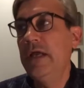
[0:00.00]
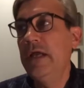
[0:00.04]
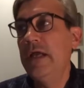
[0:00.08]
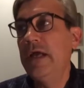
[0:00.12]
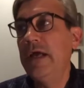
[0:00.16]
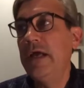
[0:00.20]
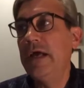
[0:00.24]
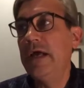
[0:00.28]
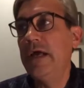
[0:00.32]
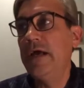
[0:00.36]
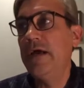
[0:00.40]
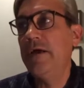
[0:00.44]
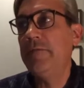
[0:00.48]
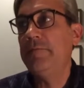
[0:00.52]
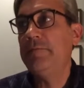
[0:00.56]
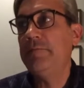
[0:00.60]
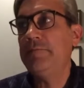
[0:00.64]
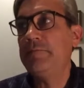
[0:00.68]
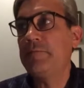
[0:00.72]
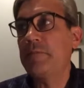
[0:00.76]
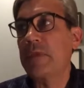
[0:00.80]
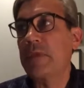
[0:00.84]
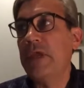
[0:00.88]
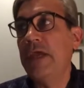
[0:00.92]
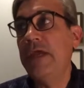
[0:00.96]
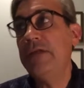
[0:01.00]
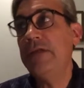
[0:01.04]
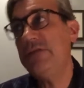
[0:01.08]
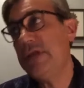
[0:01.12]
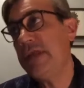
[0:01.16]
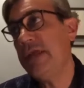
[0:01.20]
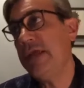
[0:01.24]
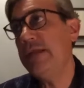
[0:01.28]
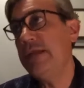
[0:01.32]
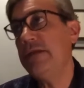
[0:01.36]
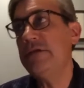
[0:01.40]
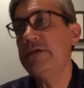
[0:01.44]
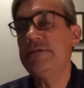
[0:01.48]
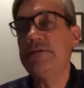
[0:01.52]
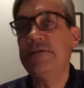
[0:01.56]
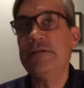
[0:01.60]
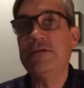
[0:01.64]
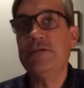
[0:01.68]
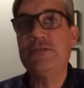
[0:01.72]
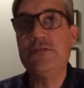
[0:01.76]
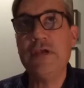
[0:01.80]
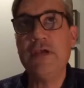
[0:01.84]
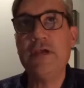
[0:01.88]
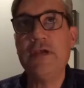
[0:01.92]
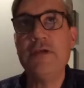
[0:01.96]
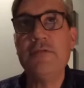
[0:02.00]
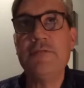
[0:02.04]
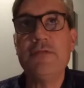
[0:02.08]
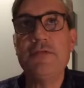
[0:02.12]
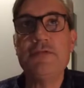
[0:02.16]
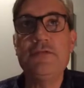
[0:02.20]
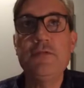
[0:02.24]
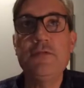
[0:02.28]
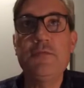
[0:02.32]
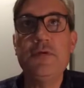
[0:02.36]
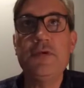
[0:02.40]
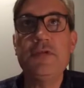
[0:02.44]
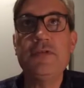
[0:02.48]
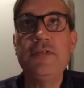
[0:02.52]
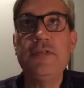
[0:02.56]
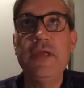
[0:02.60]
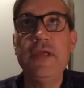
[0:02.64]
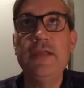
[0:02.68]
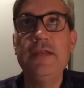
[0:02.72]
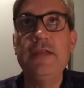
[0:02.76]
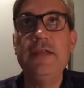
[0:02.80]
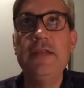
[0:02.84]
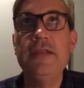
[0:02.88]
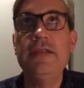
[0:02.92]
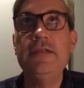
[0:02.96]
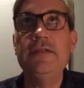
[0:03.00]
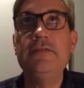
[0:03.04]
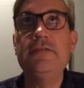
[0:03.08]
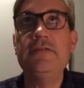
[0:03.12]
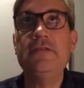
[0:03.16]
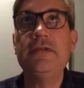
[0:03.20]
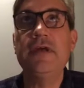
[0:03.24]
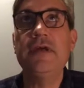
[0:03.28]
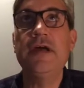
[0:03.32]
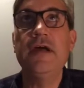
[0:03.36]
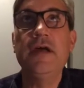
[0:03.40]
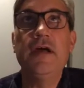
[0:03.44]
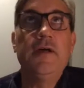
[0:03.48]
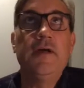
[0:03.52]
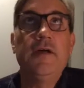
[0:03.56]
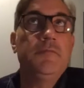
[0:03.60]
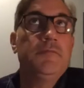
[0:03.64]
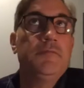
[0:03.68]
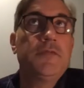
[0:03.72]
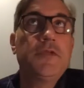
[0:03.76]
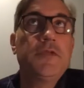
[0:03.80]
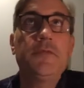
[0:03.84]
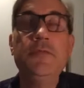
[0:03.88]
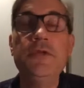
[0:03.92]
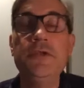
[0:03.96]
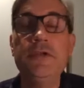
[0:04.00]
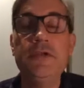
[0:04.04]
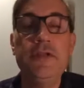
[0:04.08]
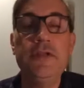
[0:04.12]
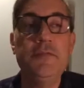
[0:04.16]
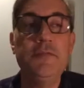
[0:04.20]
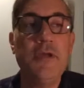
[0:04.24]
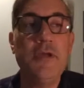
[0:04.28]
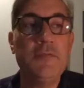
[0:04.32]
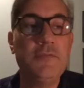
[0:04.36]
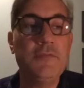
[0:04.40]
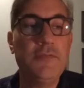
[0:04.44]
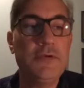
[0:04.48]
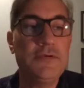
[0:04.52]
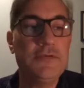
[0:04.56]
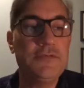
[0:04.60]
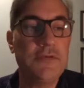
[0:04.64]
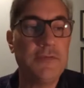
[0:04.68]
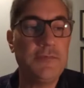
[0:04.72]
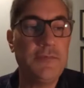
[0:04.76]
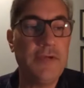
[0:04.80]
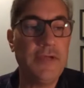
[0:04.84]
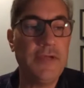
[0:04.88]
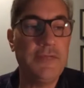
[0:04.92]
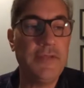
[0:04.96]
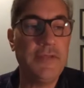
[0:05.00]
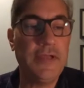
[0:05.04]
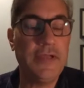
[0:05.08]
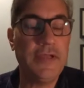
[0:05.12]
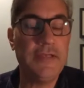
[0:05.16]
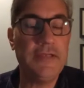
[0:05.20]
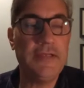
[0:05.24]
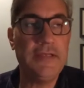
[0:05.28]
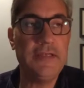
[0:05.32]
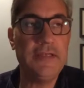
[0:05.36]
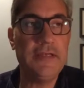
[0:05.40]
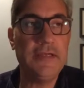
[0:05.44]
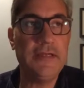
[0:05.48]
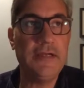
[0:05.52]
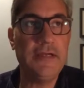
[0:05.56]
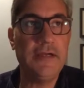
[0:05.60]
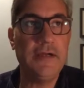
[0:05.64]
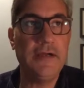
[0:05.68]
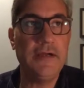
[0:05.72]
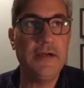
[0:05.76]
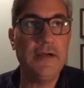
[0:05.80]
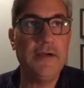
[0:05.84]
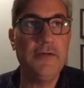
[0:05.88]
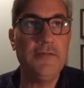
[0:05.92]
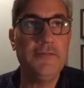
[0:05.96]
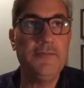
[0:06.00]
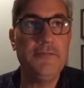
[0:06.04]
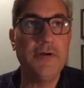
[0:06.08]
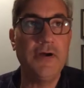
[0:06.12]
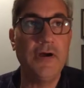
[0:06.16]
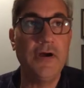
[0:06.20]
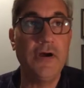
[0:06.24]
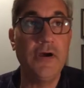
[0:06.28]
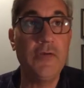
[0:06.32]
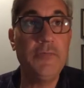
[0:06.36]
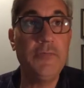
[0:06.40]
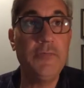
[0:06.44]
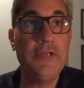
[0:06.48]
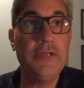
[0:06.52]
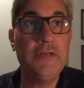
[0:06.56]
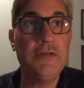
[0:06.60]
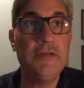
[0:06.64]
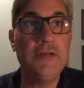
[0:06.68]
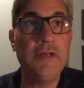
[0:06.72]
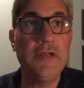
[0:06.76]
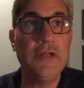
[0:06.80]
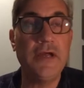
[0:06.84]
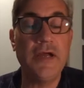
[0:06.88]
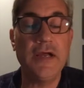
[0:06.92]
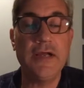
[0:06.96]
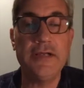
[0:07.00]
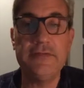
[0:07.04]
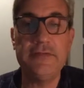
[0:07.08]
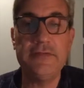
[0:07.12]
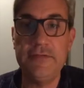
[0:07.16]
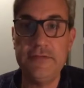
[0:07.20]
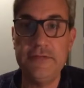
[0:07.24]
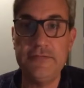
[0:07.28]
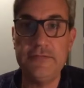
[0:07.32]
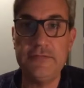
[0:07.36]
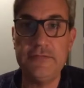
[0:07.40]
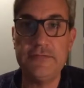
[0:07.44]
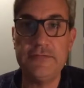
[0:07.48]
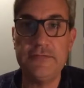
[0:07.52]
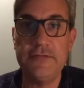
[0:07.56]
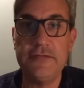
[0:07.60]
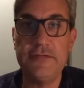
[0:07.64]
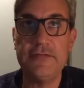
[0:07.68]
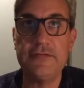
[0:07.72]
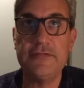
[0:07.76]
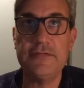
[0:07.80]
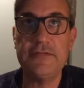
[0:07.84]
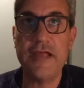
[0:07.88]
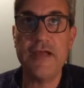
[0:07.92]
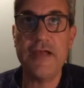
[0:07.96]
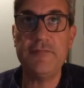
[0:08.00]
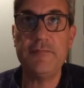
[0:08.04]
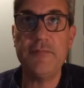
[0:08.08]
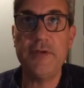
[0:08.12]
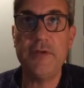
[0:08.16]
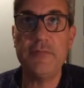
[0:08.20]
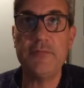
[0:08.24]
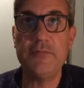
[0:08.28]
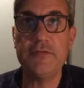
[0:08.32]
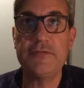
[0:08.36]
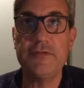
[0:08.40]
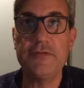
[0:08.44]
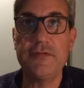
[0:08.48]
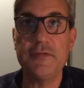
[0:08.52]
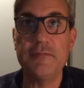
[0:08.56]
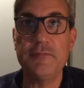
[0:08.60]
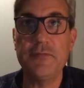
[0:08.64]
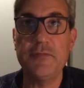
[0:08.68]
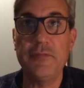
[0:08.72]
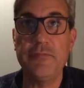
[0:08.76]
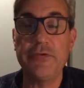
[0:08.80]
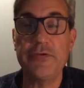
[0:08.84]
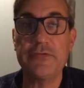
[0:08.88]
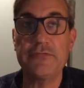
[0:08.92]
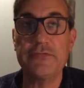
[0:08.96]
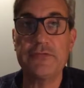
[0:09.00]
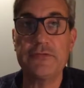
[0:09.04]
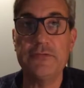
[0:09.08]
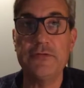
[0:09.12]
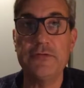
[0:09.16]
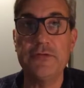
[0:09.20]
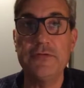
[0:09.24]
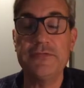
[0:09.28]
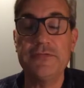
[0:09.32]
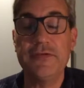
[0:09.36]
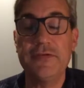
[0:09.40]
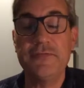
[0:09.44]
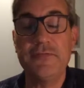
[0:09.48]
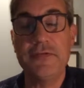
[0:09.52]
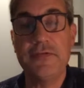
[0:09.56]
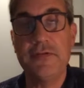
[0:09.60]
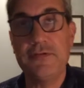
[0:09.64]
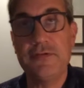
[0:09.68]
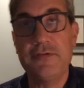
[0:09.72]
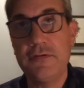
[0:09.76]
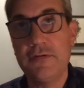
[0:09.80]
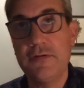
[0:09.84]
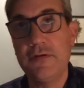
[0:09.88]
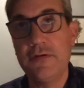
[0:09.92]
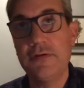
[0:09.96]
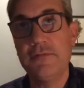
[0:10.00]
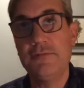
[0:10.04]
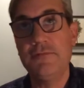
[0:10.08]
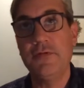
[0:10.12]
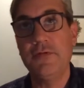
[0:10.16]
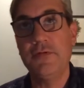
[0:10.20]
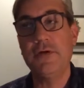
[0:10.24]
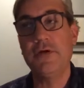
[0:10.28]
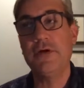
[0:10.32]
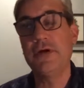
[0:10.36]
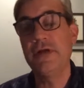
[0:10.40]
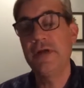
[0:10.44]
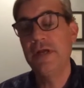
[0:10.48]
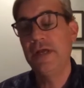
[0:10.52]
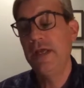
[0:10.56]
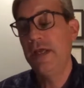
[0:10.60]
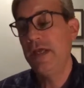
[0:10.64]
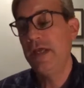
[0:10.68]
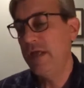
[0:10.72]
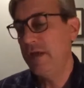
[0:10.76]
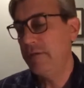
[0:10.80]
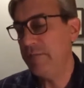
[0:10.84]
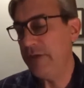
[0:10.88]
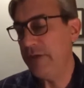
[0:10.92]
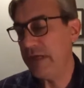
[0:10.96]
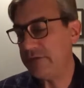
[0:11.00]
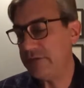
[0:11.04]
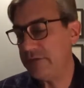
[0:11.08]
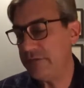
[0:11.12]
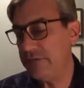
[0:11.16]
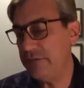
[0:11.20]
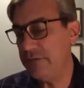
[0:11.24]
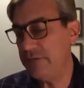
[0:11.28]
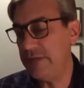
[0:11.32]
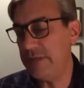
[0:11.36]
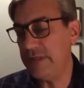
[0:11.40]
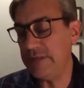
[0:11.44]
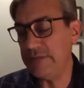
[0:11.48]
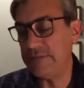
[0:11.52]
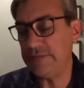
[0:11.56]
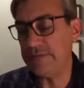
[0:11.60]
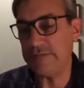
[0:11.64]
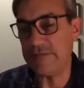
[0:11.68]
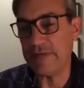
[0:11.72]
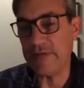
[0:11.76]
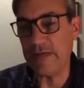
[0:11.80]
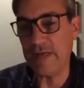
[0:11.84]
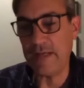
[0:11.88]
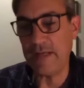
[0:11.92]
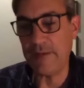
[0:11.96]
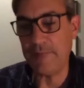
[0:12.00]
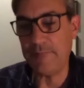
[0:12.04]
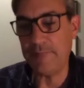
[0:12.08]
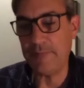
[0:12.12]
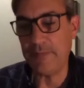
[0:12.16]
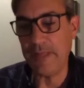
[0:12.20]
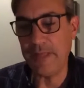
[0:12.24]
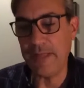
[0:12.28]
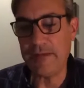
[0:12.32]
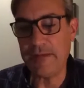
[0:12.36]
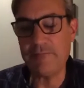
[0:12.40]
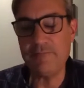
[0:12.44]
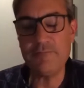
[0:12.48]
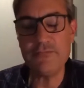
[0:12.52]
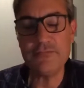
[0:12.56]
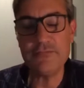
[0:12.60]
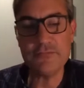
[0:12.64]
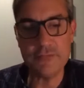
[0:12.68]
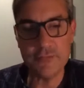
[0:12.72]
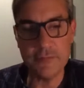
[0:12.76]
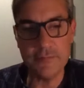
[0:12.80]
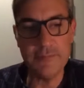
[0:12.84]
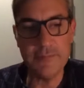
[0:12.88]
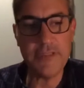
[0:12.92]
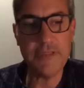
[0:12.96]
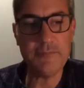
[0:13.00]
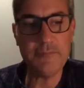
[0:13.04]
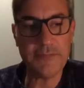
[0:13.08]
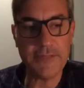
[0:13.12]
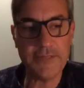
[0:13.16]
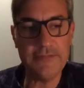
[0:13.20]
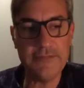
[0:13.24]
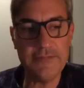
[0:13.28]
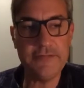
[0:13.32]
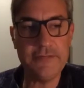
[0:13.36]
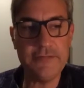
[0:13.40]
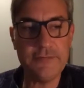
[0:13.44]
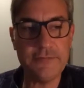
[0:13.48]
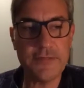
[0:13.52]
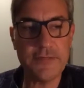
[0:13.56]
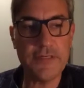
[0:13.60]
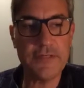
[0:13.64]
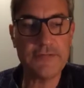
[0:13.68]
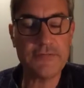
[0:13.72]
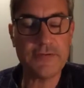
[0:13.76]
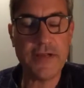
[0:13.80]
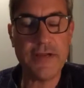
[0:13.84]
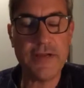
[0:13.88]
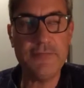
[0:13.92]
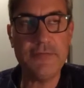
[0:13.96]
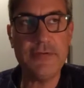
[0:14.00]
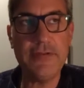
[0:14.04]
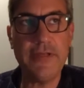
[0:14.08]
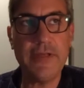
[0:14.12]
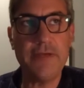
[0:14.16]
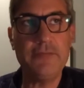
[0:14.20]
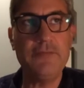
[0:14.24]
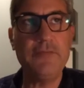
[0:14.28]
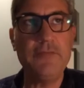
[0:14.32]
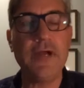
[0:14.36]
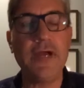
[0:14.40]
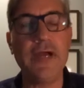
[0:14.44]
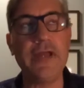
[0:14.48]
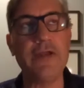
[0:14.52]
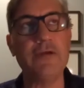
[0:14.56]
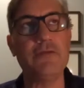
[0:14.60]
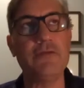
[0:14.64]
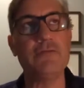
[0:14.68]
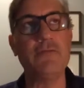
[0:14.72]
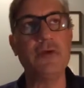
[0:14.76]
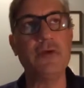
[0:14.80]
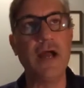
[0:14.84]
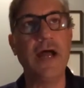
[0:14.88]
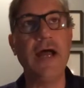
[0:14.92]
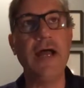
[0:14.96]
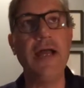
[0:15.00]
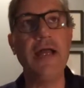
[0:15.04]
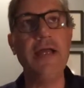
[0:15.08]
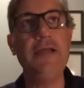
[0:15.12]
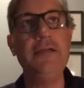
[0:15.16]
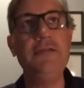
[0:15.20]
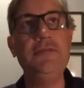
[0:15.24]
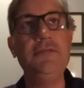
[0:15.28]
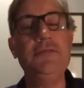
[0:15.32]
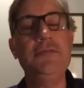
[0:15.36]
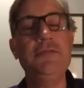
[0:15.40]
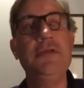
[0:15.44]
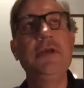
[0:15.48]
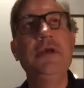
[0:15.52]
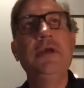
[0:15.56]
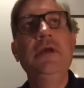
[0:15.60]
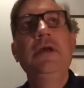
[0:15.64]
um, educators, the sheriff, the superintendent, um, community members about the idea of arming uh, teachers and staff members in the public schools as a deterrent for mass shootings. Um, like so many places where I traveled, I, I arrived